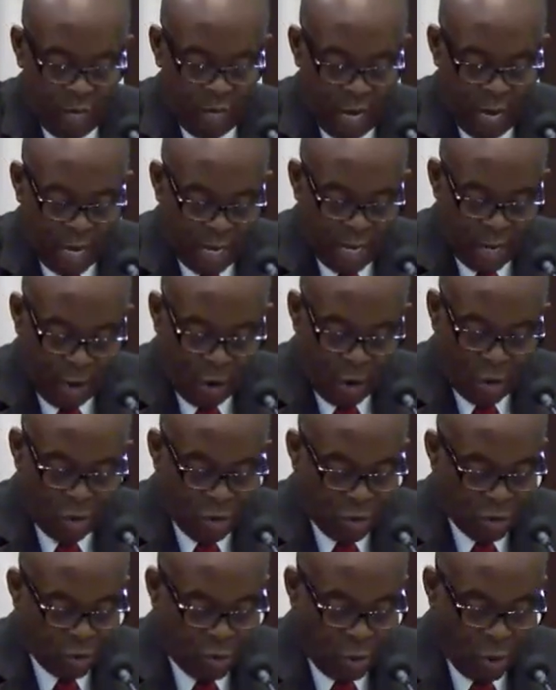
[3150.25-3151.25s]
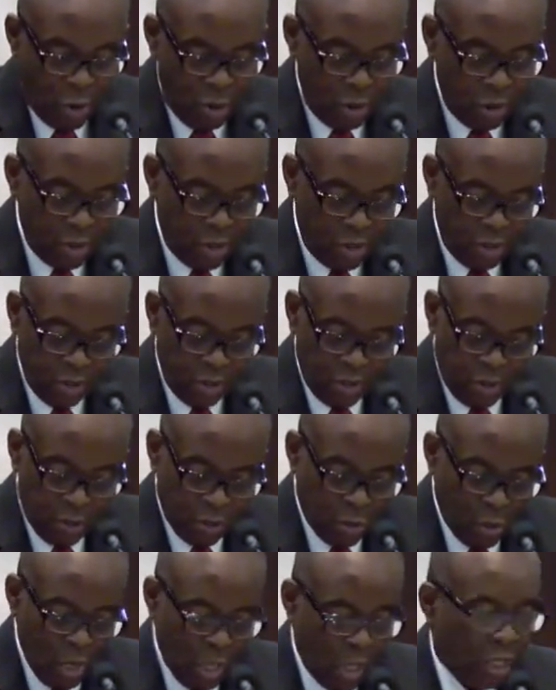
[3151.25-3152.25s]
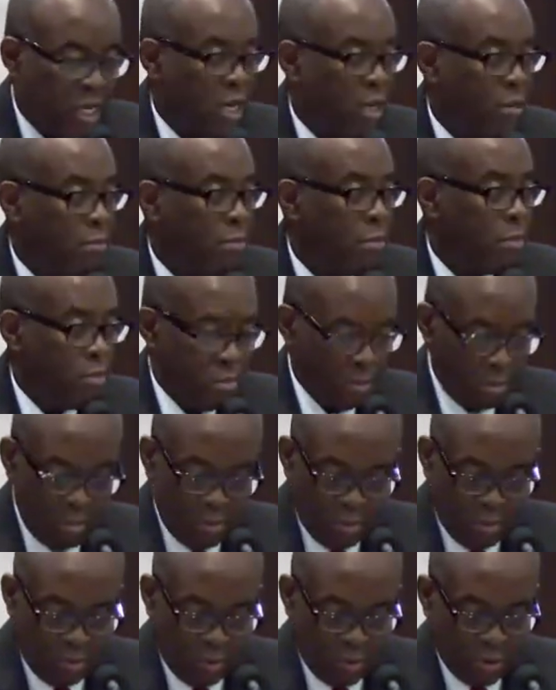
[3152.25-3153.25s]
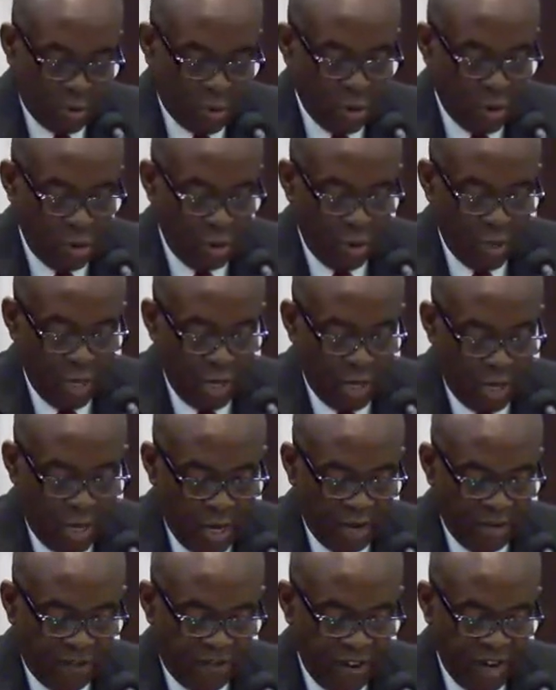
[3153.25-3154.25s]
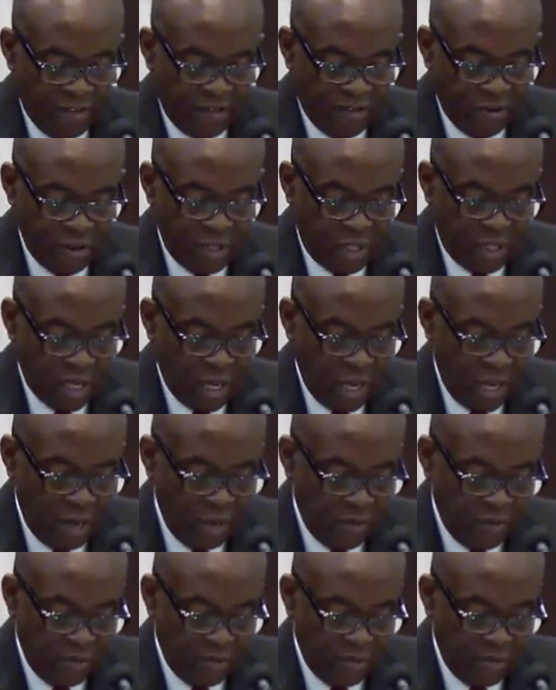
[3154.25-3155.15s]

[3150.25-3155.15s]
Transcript: And he heard those words Welcome, good and faithful slave.